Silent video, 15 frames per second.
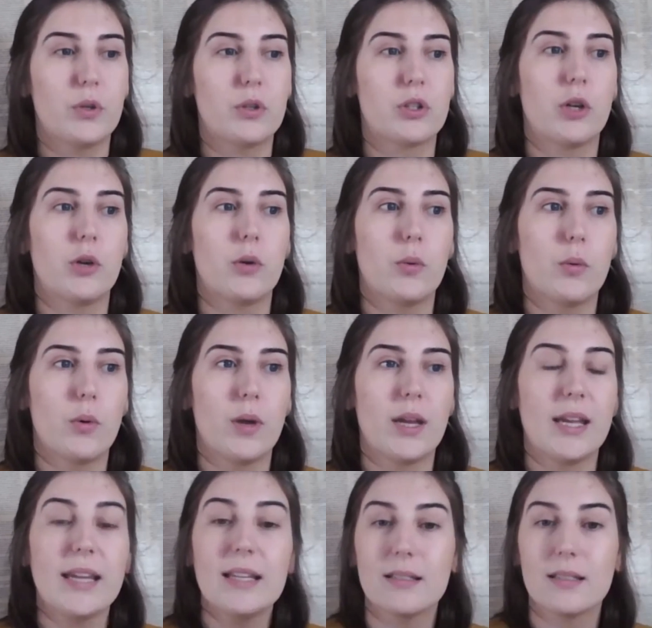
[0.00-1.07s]
So
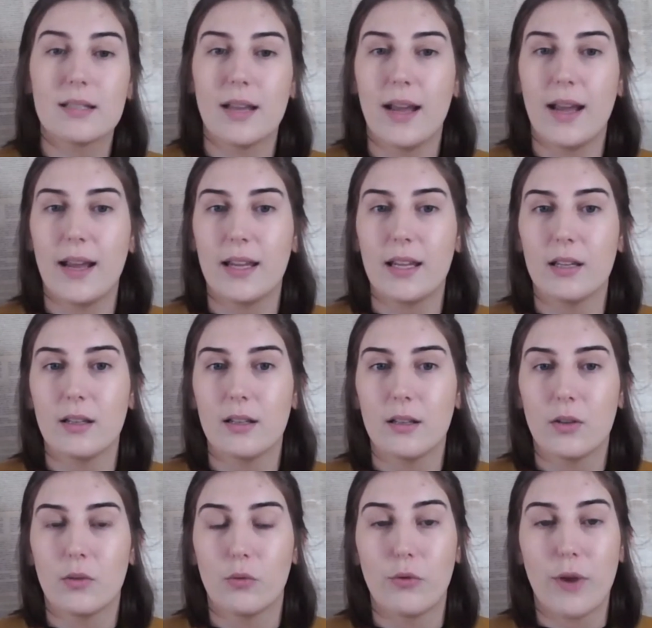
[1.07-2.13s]
eat a
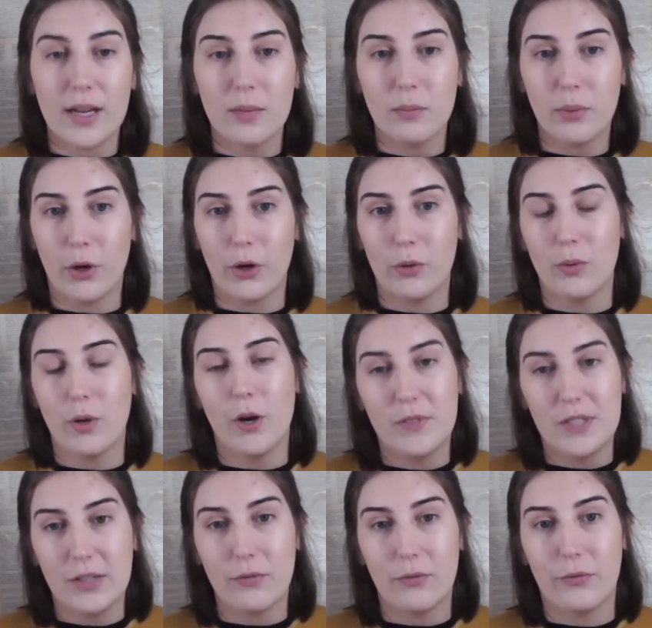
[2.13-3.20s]
rainbow
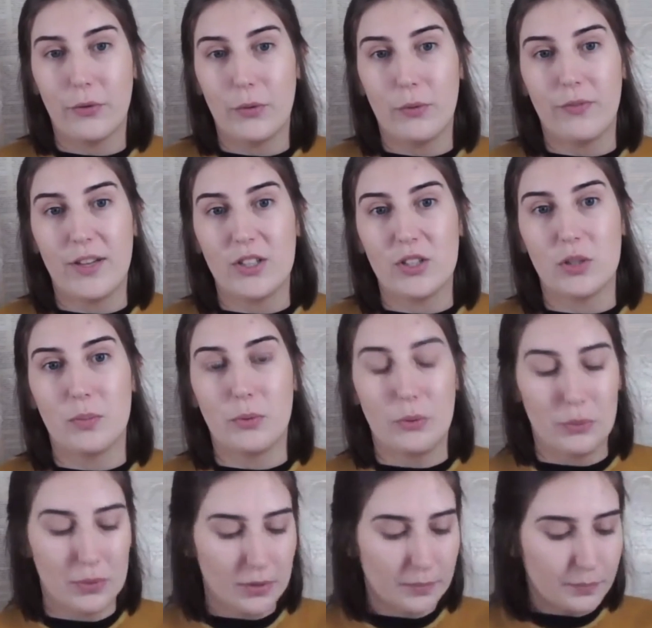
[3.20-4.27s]
of different fruit and
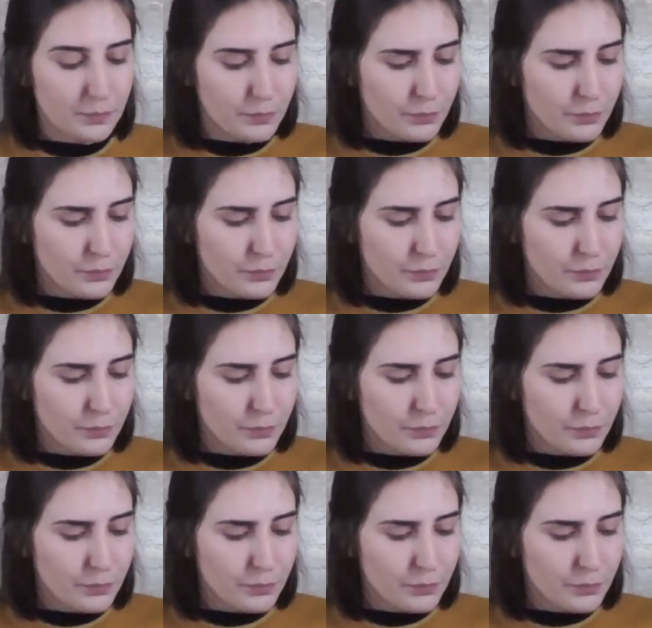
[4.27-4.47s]
vegetables.